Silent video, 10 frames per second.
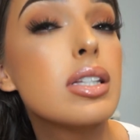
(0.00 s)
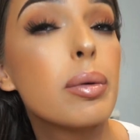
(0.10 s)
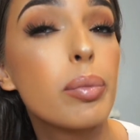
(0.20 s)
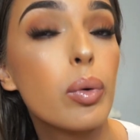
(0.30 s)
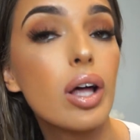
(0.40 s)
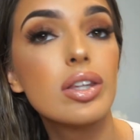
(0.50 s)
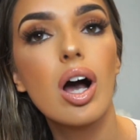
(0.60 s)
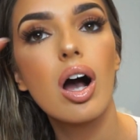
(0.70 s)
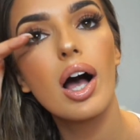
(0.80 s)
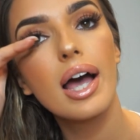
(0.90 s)
let put on
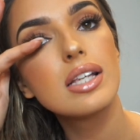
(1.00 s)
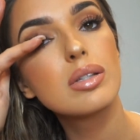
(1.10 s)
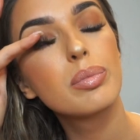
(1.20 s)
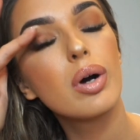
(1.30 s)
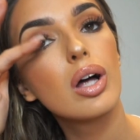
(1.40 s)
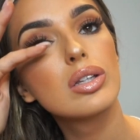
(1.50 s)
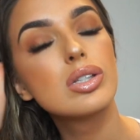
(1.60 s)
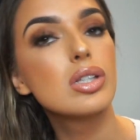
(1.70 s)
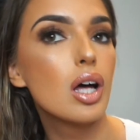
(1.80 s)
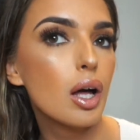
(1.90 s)
the eyes and put on
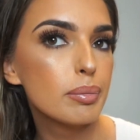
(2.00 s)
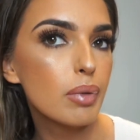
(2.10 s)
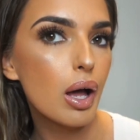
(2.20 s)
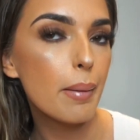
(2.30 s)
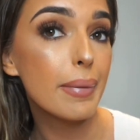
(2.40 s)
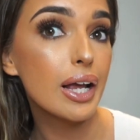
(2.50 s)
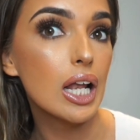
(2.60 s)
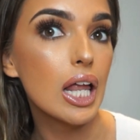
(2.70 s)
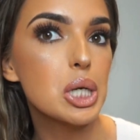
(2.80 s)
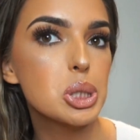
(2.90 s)
some big
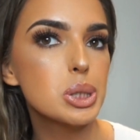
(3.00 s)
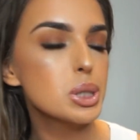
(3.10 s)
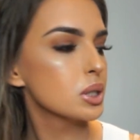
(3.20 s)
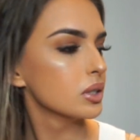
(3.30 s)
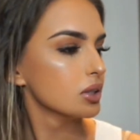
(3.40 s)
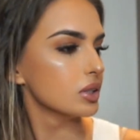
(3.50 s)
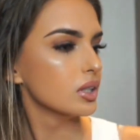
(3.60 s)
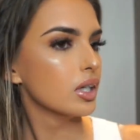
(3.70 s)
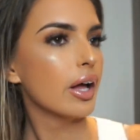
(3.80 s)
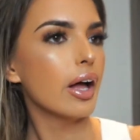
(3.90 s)
lashes.
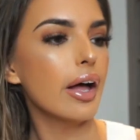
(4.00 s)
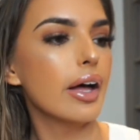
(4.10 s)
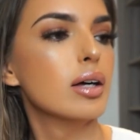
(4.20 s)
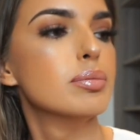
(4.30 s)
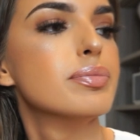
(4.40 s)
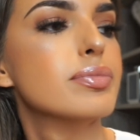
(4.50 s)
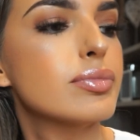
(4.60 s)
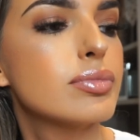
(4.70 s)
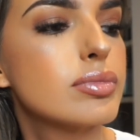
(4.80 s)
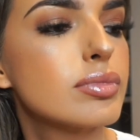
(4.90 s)
Um,
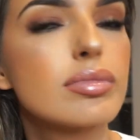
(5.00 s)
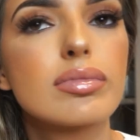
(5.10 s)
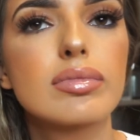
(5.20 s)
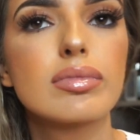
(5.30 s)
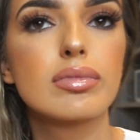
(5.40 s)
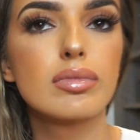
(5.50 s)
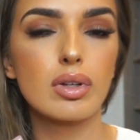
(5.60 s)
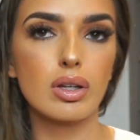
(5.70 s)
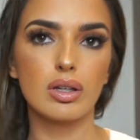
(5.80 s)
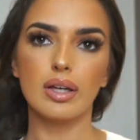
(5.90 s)

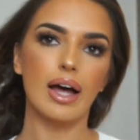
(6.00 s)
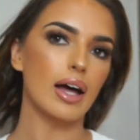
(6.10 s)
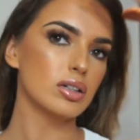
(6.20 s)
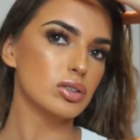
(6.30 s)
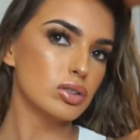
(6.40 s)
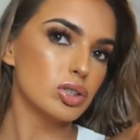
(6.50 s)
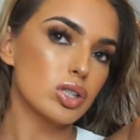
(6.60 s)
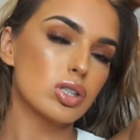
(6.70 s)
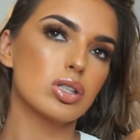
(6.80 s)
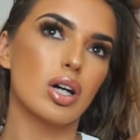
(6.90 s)
yeah,
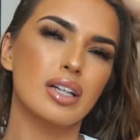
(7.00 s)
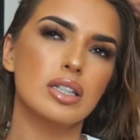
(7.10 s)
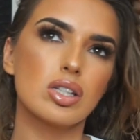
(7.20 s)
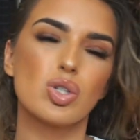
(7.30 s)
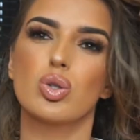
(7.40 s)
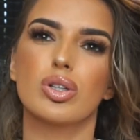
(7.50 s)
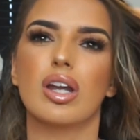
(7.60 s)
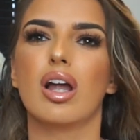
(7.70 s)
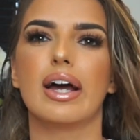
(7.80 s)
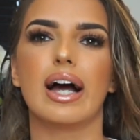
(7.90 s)
just, I need to sort the
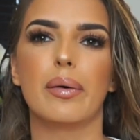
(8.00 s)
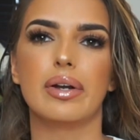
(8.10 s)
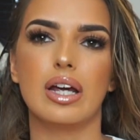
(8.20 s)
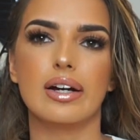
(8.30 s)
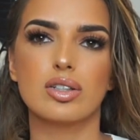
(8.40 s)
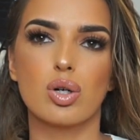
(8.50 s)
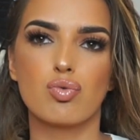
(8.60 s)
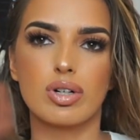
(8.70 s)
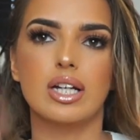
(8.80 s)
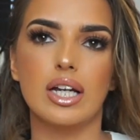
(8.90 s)
light out in here. It's
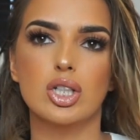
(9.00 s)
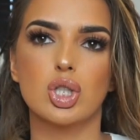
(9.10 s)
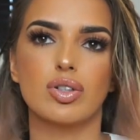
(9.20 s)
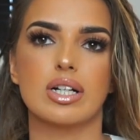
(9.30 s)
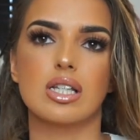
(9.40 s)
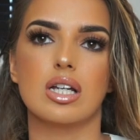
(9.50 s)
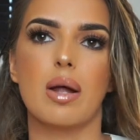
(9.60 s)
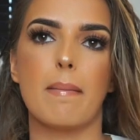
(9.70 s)
really stressing